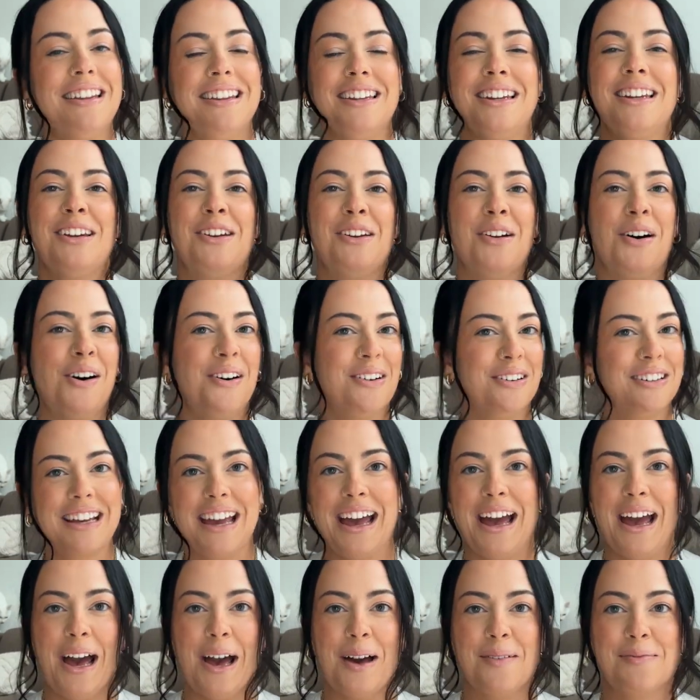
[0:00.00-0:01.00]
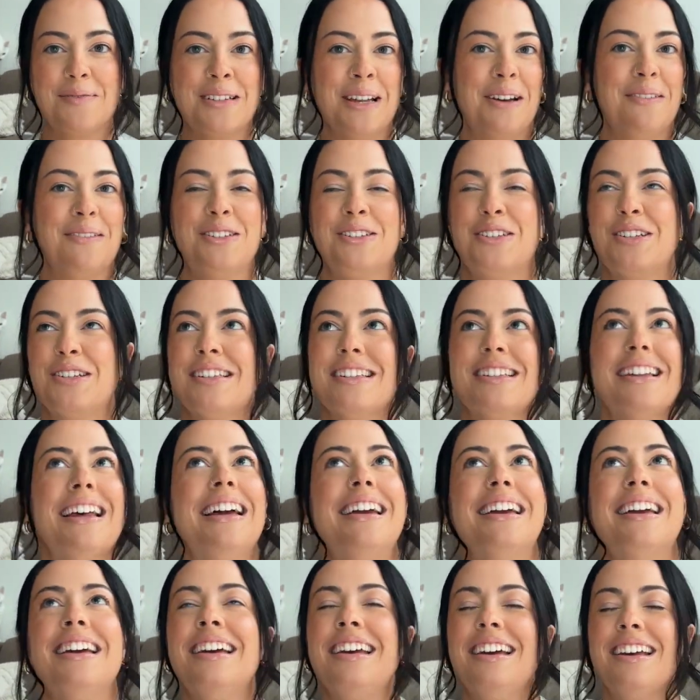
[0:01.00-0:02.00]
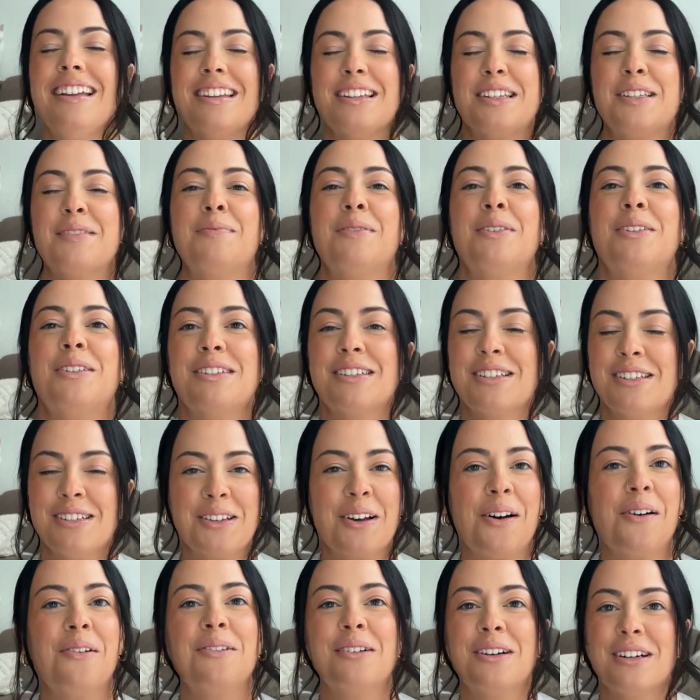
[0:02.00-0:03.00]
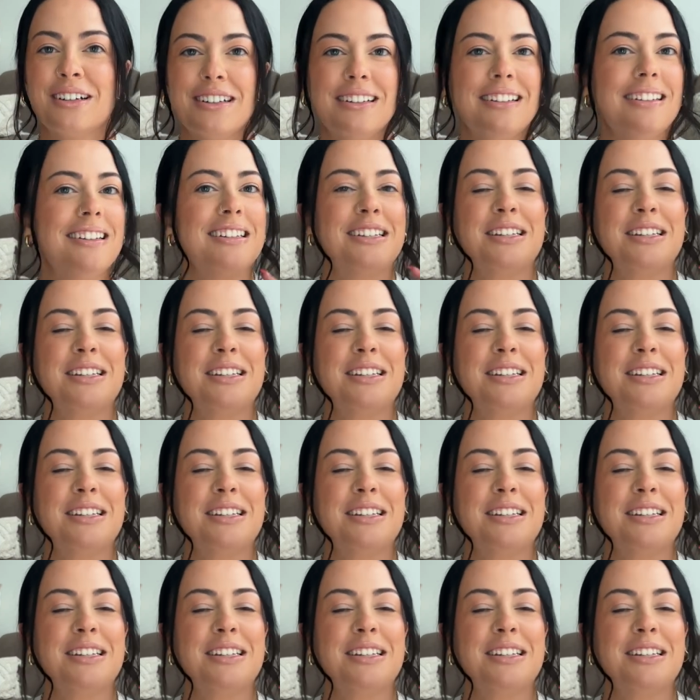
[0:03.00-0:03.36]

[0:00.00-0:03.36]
And then in all caps, I was just like, this book is so good.